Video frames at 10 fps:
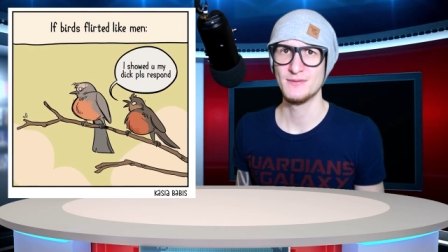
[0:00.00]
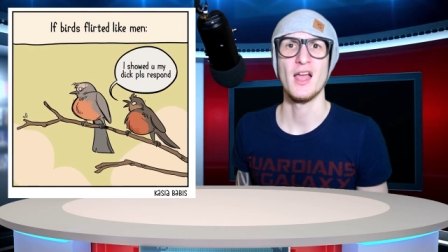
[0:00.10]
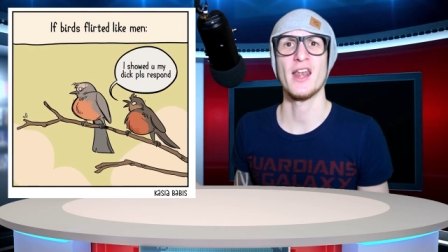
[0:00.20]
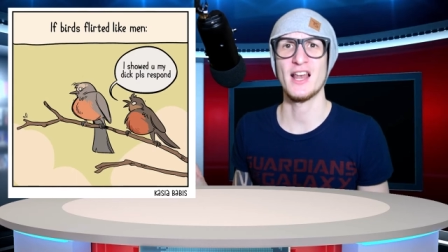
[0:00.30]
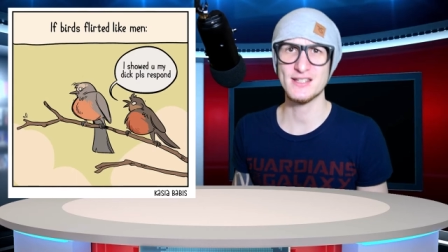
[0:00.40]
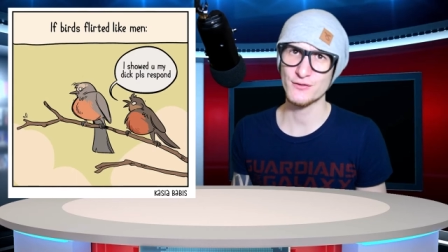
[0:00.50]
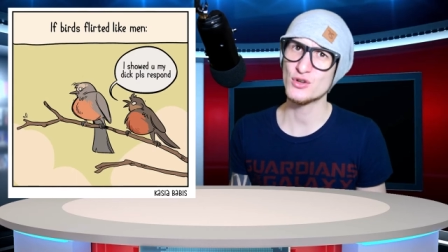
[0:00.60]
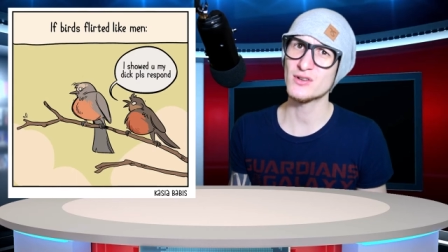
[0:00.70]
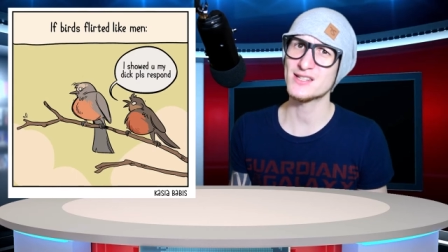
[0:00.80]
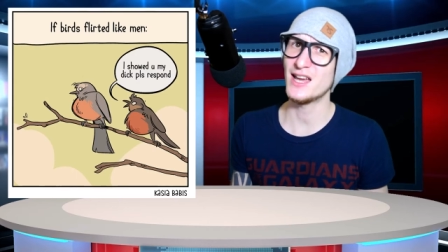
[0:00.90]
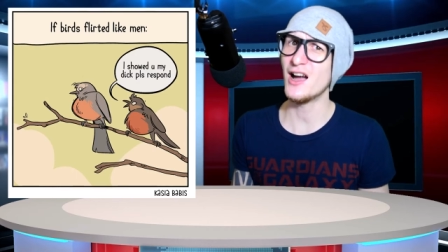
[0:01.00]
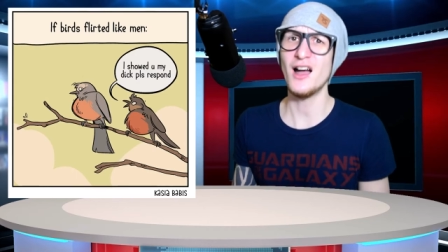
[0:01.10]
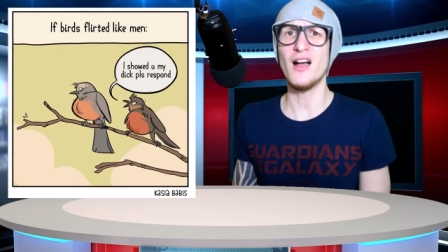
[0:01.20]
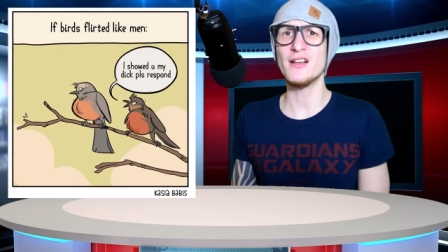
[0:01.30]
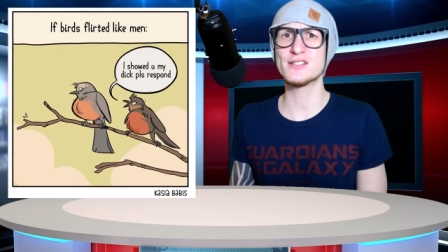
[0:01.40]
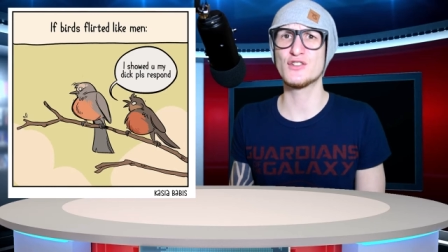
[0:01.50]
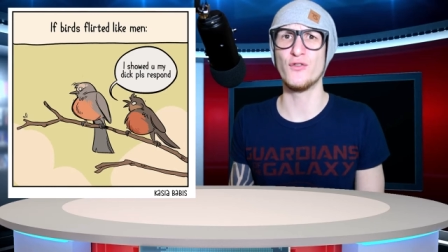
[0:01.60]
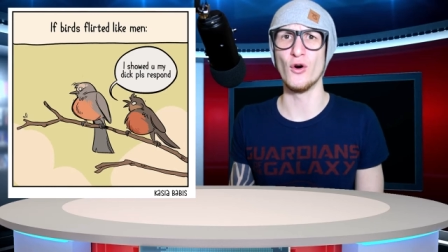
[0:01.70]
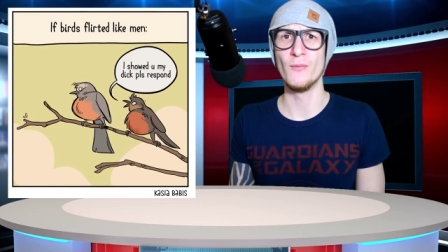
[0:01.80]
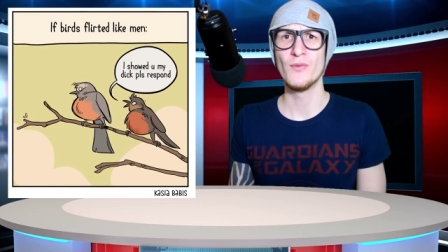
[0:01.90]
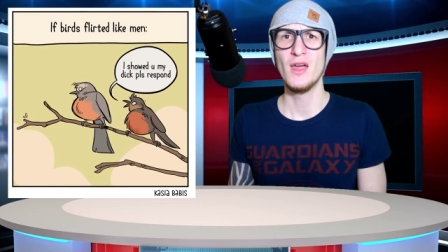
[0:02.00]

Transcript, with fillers: Unless, of course, they are asked for.